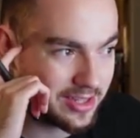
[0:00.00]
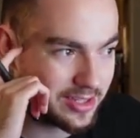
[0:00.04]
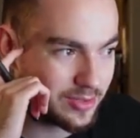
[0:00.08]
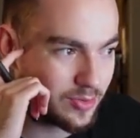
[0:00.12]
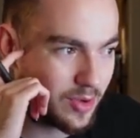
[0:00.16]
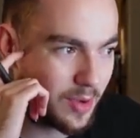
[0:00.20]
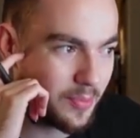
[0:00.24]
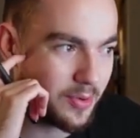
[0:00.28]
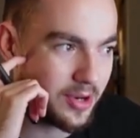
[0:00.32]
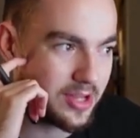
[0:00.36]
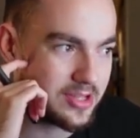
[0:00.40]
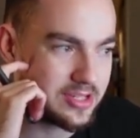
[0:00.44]

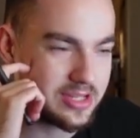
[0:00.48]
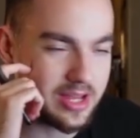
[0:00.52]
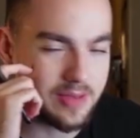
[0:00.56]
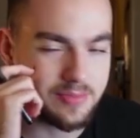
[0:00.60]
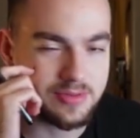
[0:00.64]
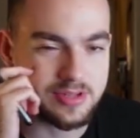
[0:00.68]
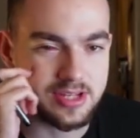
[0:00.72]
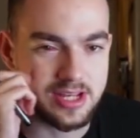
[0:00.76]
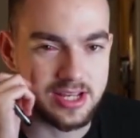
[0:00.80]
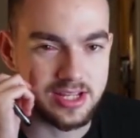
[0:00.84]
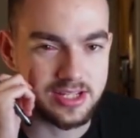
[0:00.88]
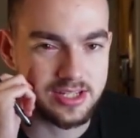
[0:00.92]
That's why I put it
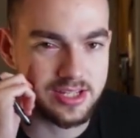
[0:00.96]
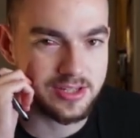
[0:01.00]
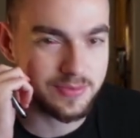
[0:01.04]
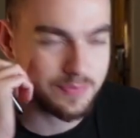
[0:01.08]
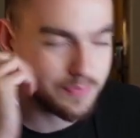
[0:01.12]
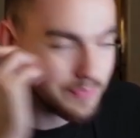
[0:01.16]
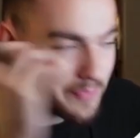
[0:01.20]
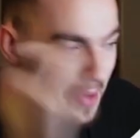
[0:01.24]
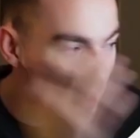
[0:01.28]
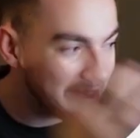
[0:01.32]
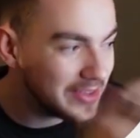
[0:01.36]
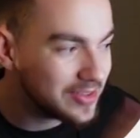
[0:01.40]
step six. It's
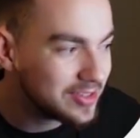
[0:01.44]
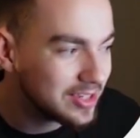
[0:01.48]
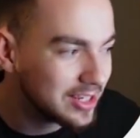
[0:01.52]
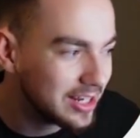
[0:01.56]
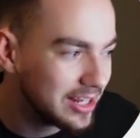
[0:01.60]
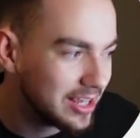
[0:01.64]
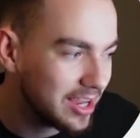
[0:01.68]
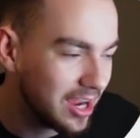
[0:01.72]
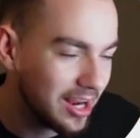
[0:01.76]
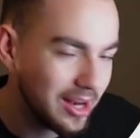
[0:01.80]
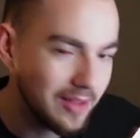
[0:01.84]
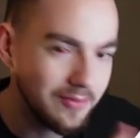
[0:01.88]

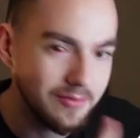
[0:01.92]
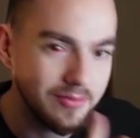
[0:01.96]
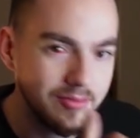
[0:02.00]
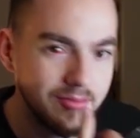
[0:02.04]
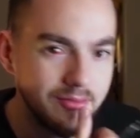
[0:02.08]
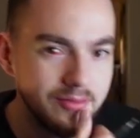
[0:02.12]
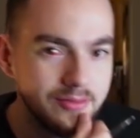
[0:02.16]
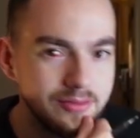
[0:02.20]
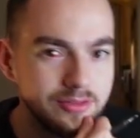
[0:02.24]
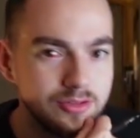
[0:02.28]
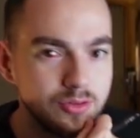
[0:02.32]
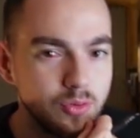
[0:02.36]
basically kind of
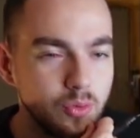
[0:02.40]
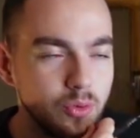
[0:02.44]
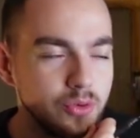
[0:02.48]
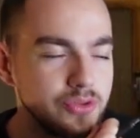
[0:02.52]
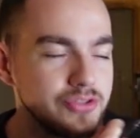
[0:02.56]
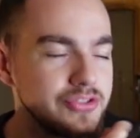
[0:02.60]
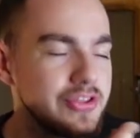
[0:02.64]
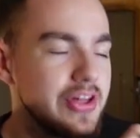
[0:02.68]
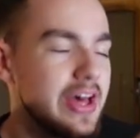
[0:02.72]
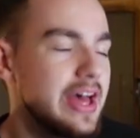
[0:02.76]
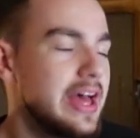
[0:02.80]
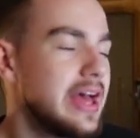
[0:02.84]

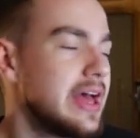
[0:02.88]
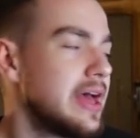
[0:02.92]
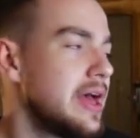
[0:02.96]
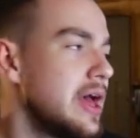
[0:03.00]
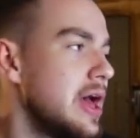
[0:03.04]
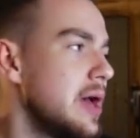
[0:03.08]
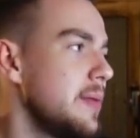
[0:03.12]
towards that.